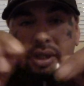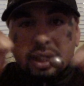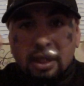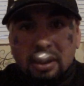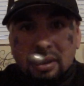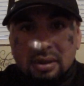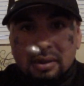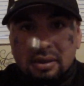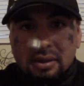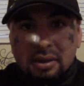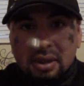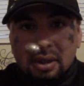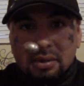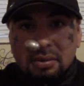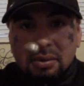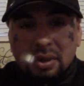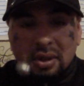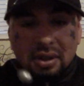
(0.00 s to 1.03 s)
there.
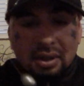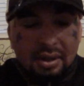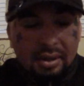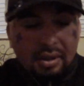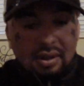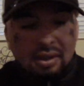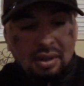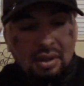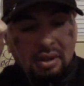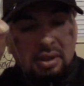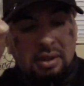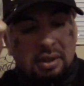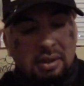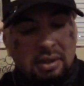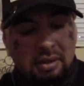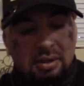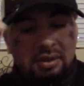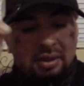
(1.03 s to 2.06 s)
There's one.
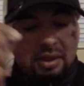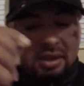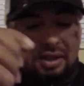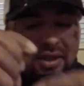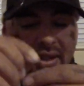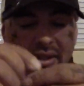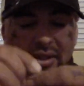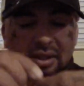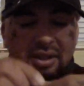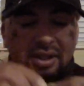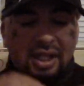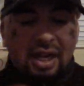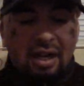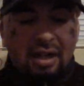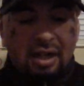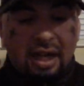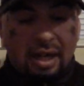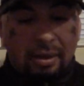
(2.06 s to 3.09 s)
This
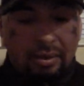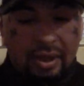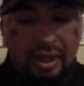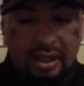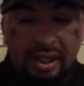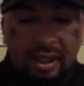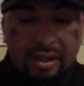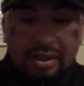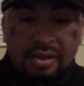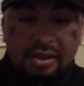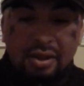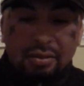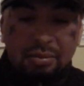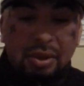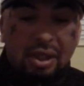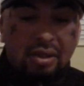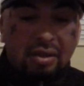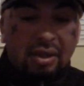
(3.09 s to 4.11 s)
Carolina rig, nothing too
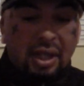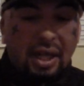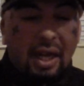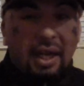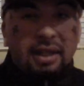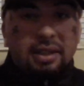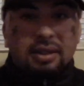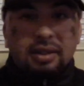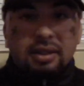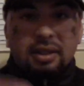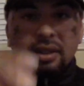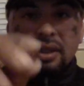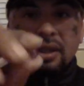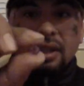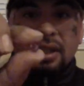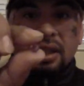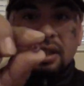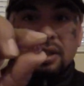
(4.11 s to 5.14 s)
big, you guys.
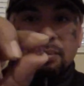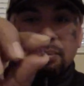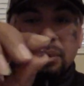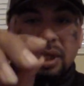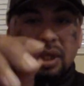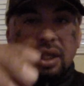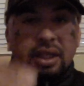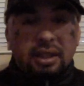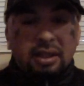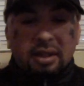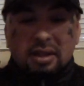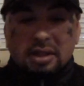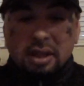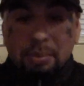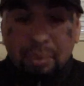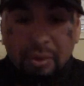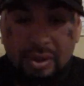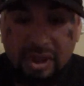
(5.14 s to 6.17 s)
Here's a bead
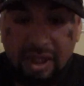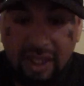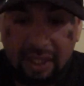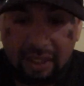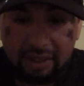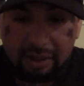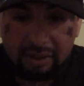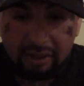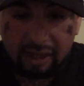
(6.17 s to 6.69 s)
to protect your